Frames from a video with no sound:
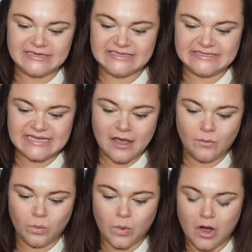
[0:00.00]
I did
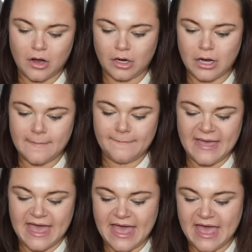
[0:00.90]
get one
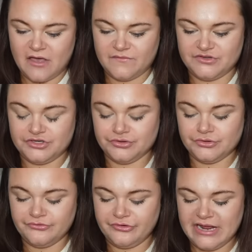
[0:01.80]
pair of
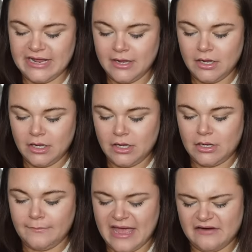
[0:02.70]
jewellery,
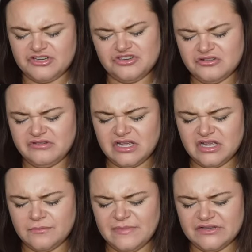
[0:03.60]
pair of jewellery,
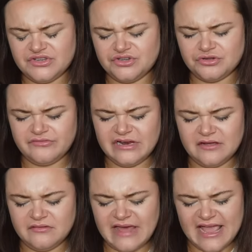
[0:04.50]
piece of jewellery,
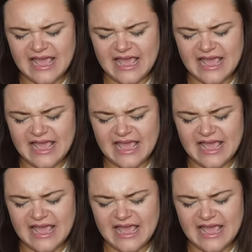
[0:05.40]
like